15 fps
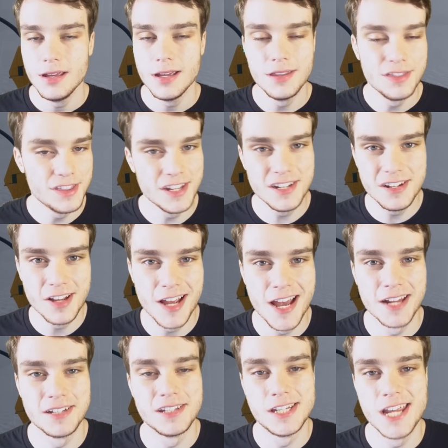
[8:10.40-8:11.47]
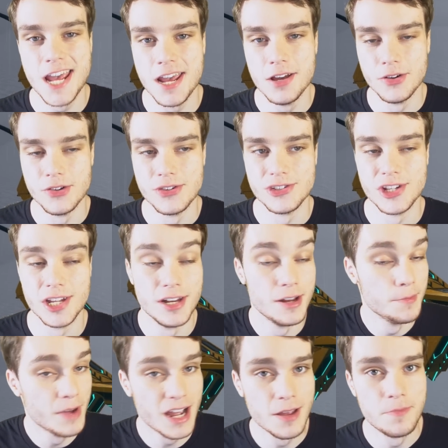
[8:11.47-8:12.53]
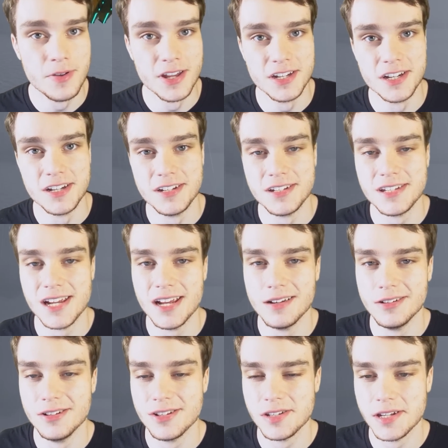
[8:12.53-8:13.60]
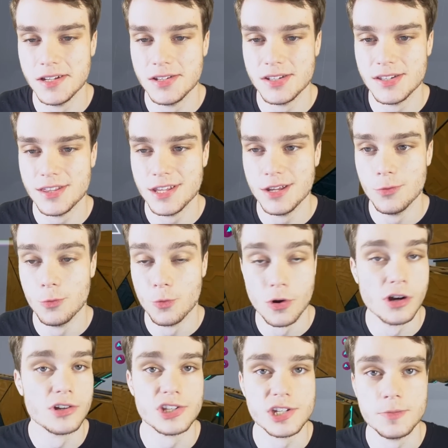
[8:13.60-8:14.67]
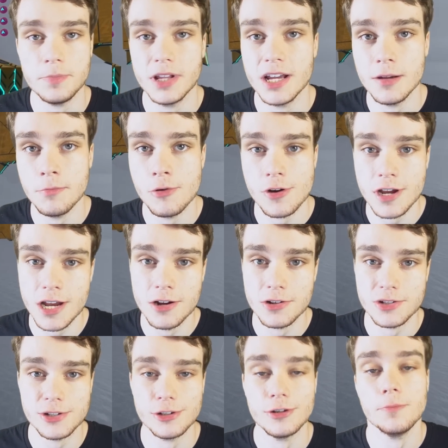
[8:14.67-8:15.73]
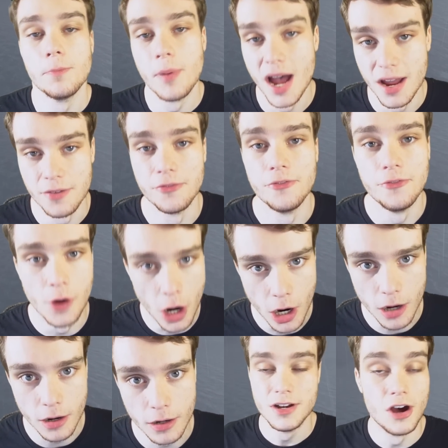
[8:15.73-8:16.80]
And then you got Tails, and in my opinion, Tails is the worst playable character by far.